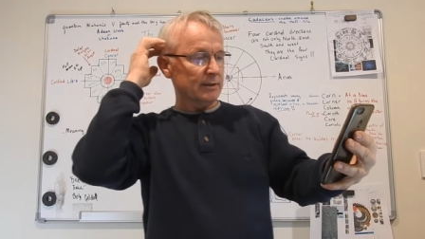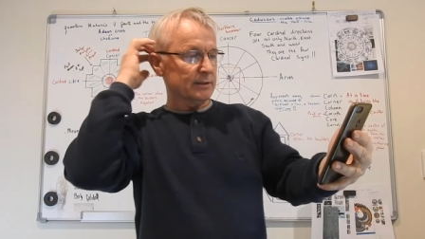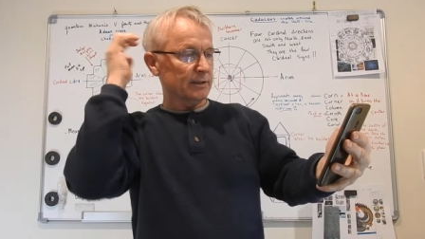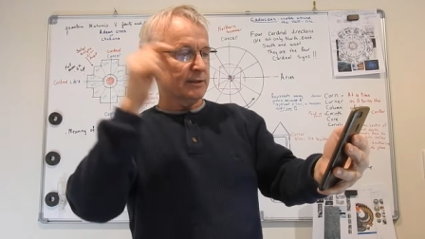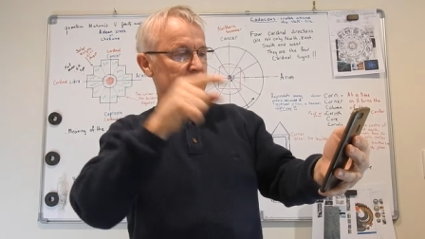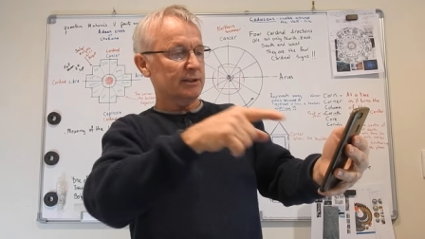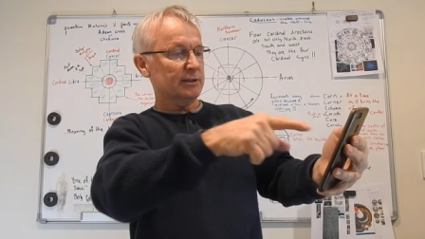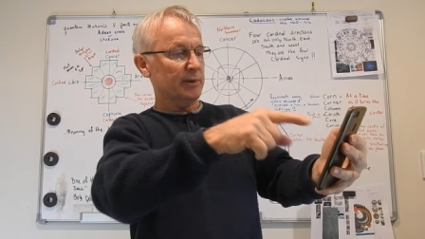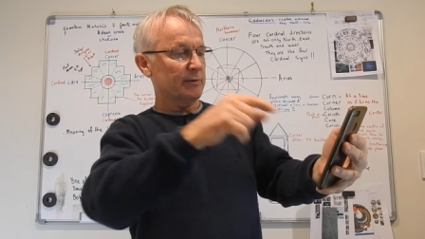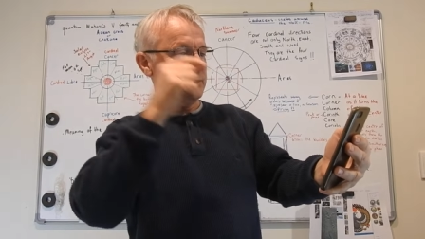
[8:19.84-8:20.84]
So this is the
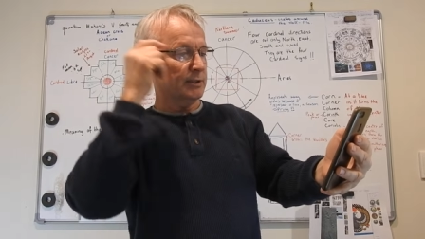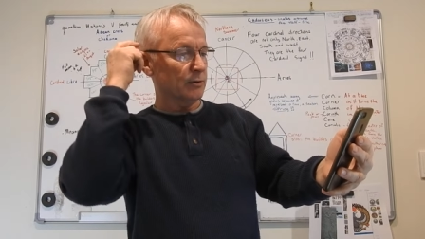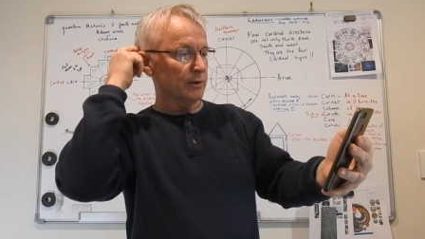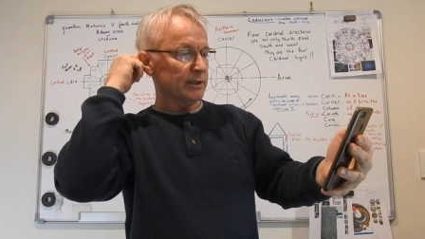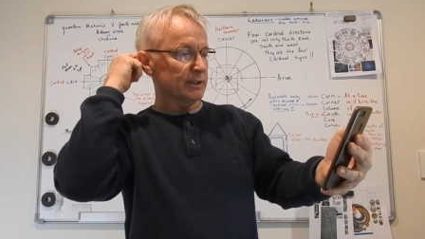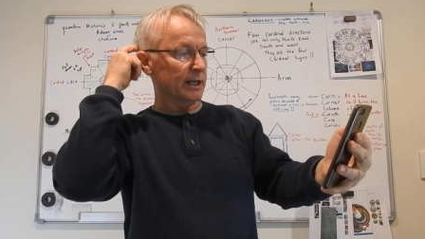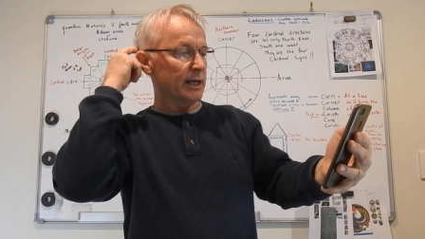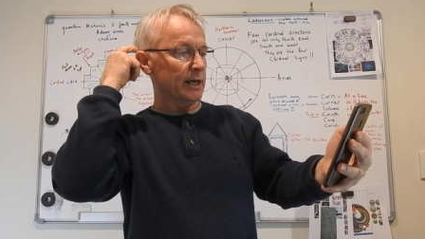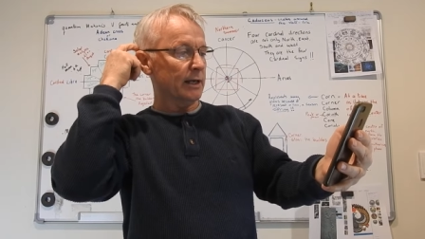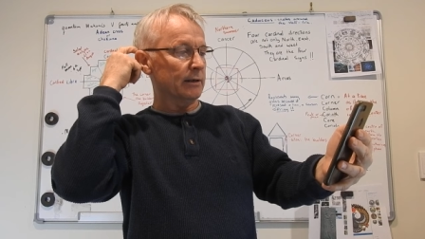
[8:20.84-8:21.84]
Sumerian story. It's
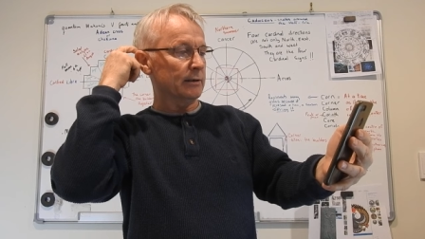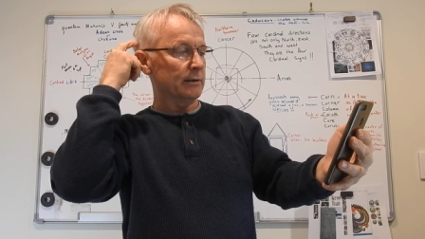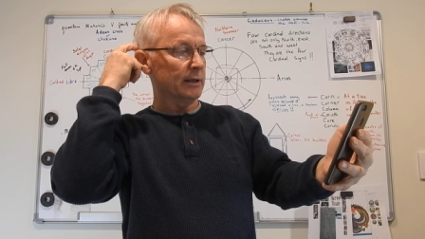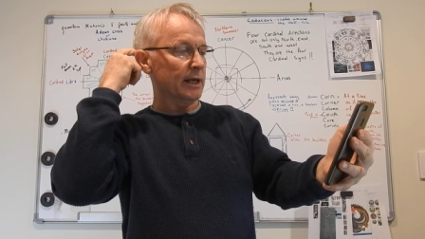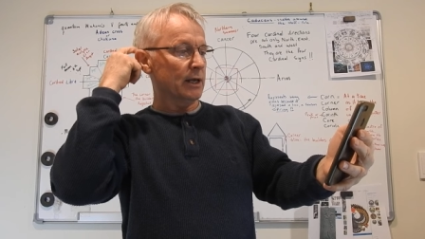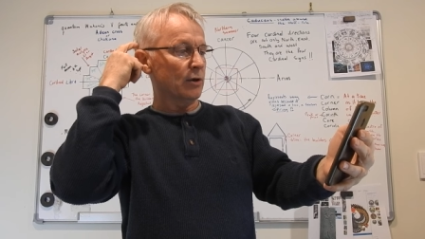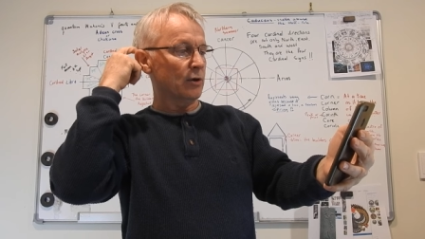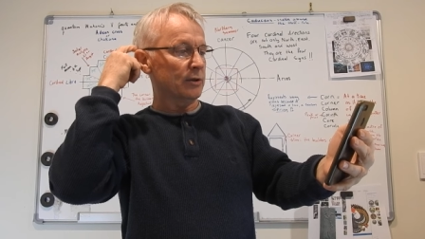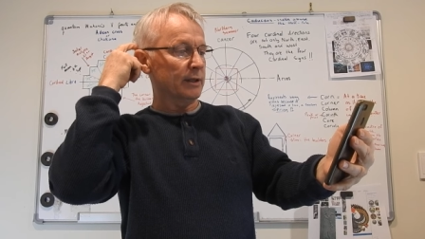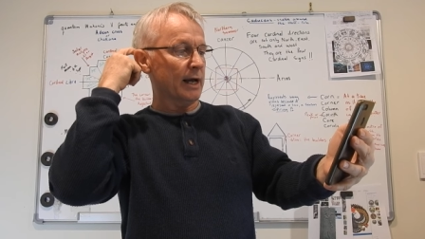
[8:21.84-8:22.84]
Ki and Ki
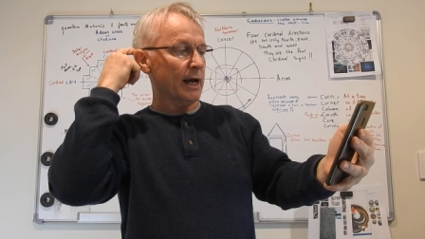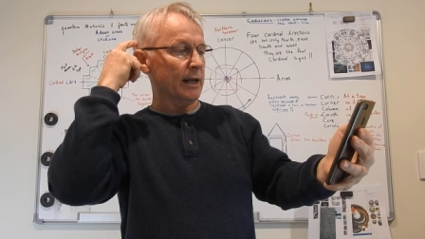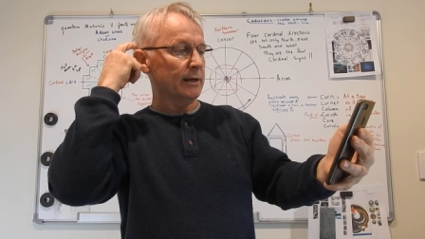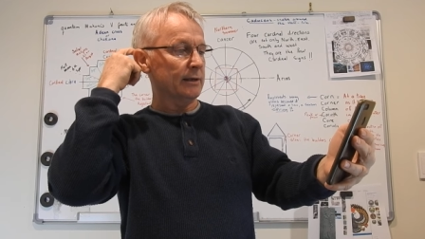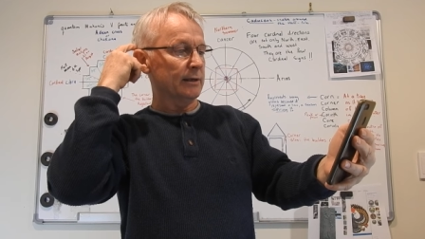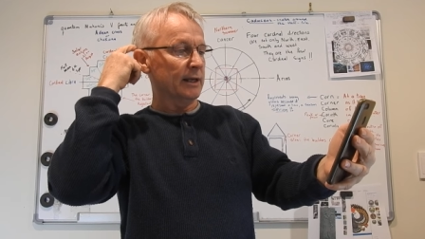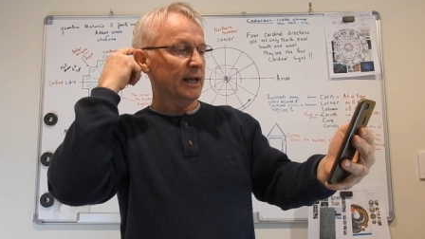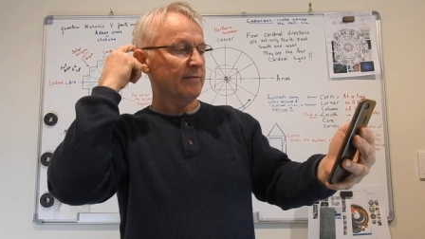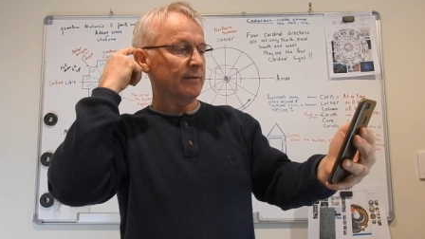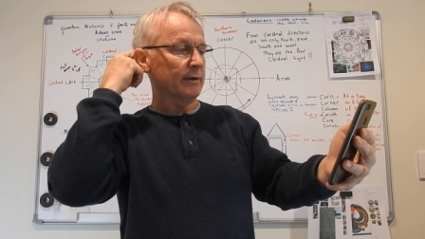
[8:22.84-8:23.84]
Earth and An
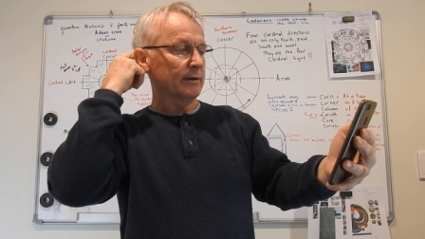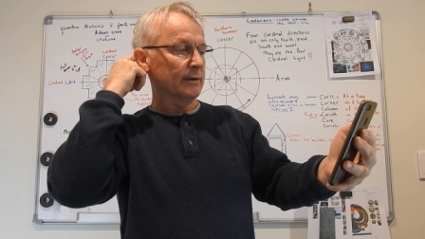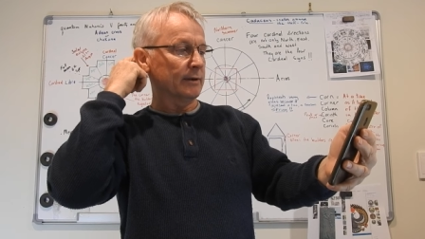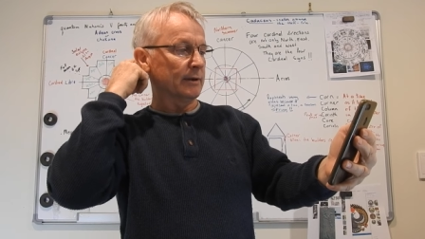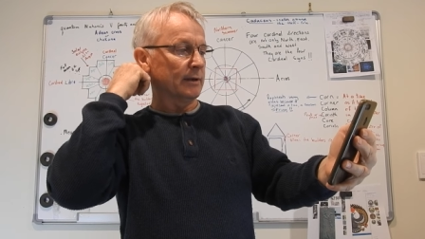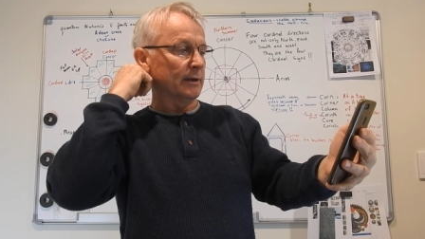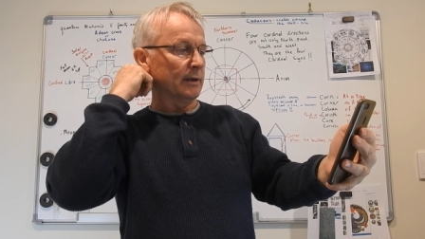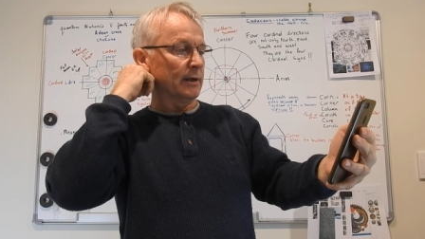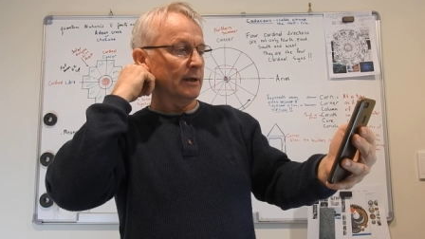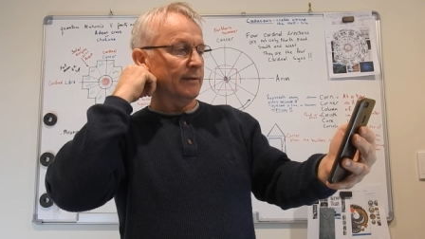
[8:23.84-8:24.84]
heaven
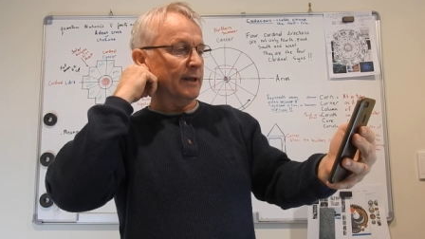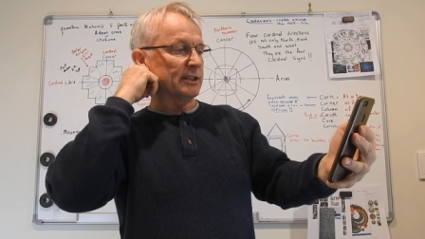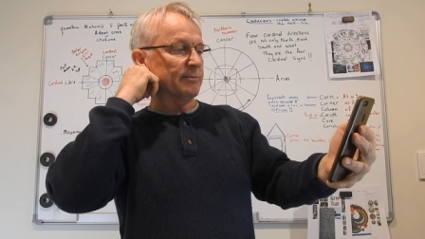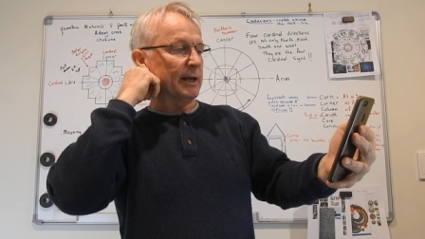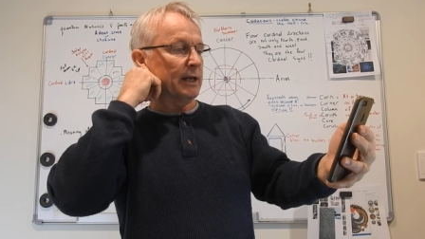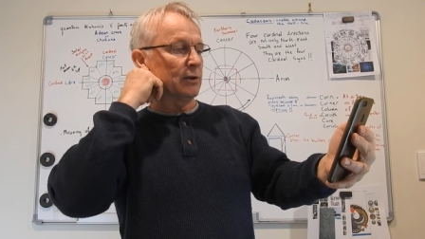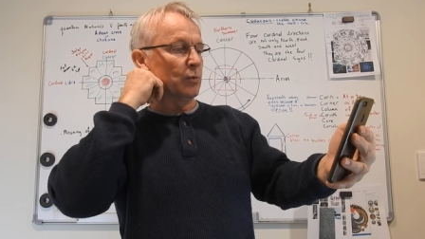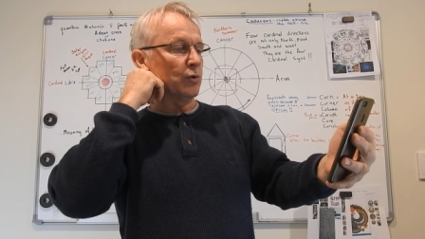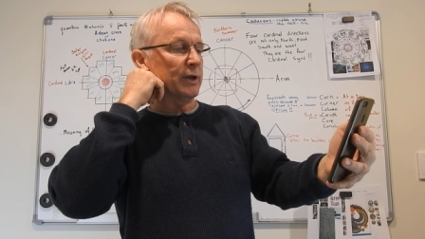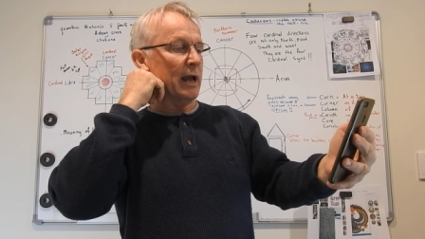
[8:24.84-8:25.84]
thus making the
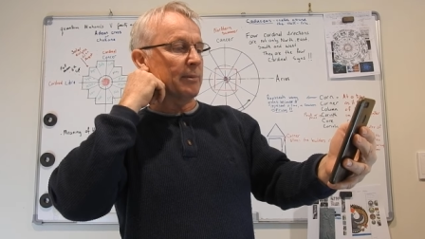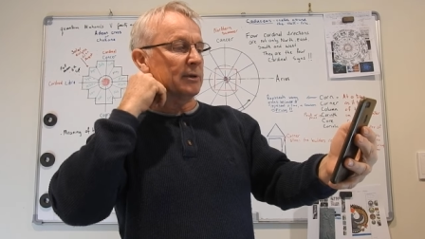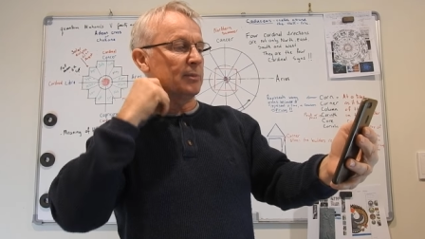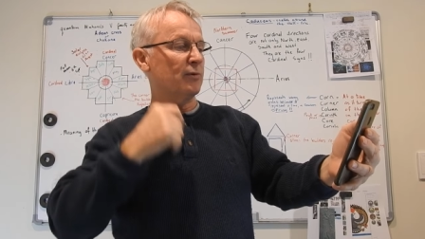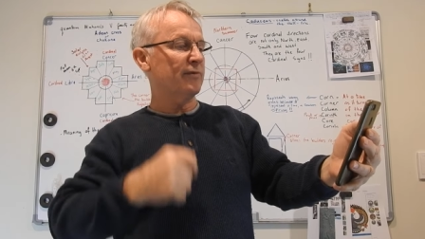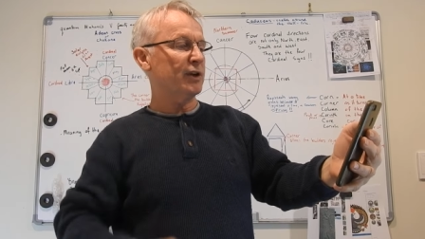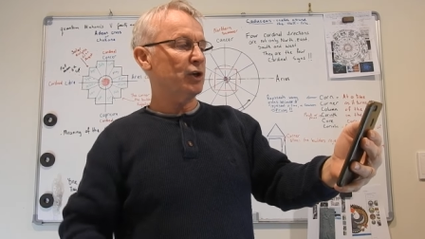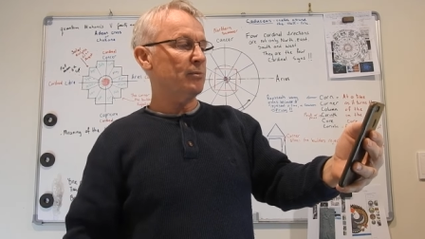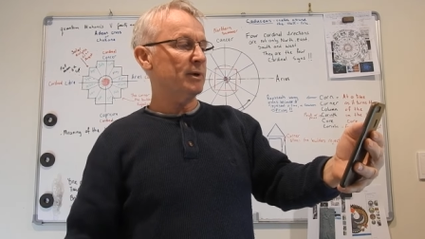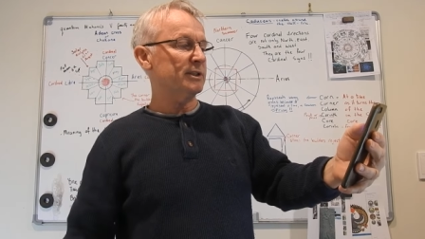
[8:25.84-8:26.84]
world habitable for
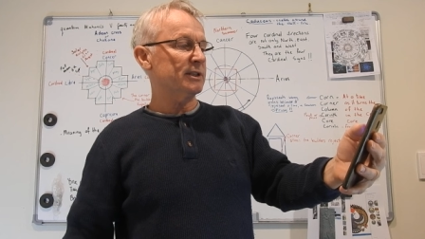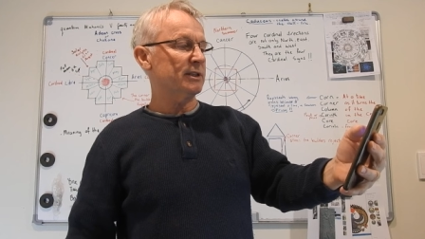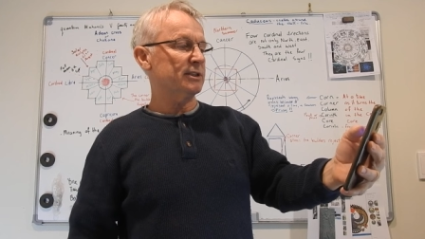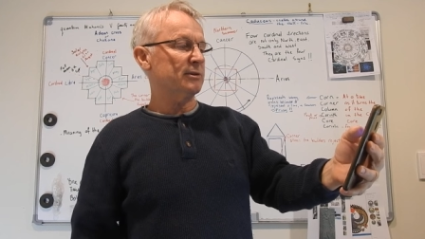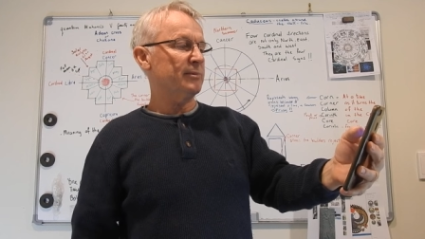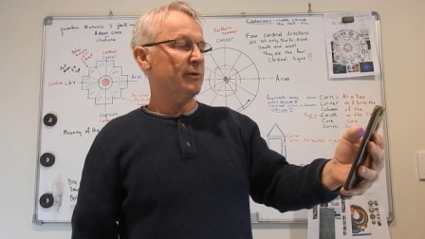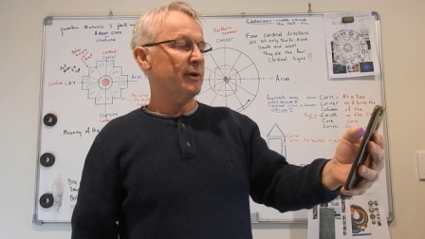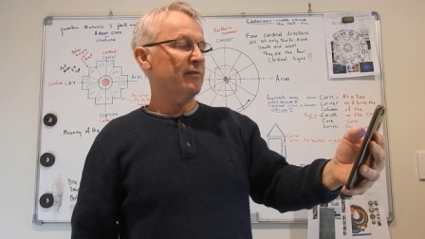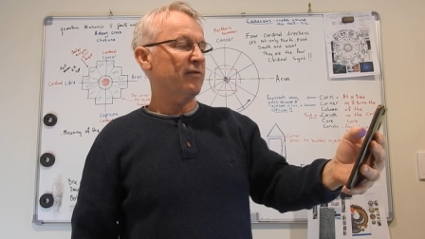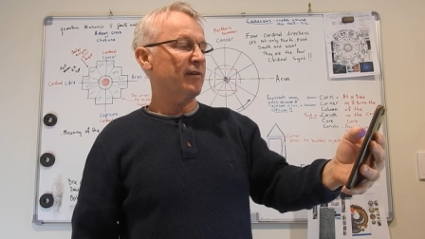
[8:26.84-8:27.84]
humans in the
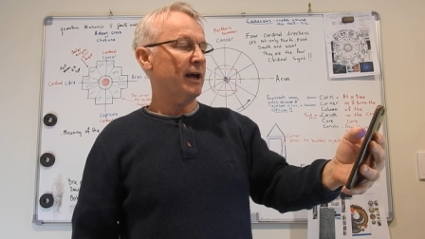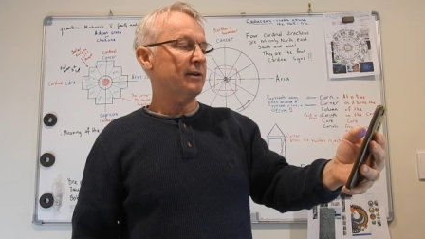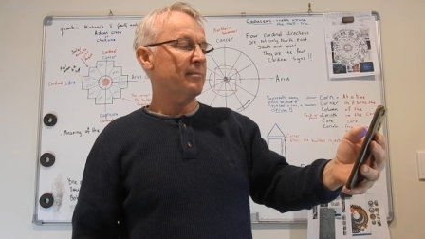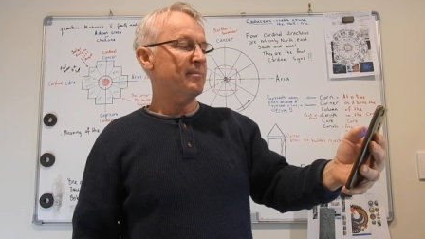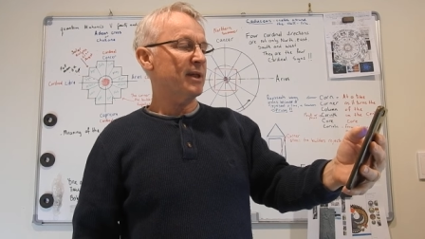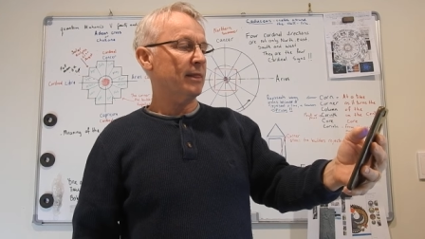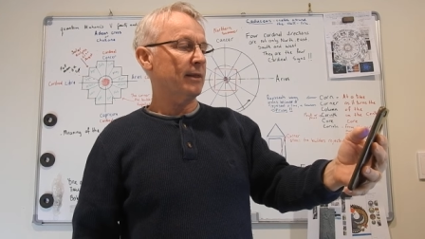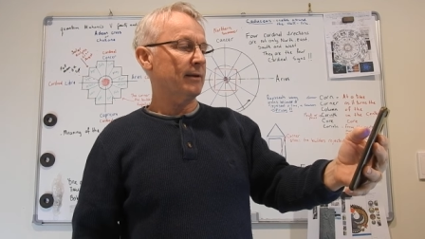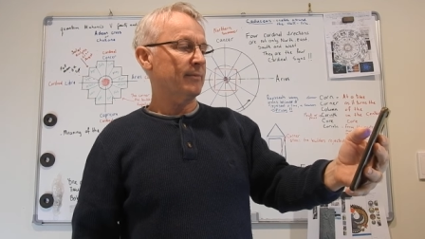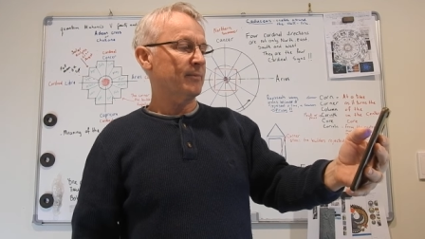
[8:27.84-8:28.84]
Sumerian flood myth.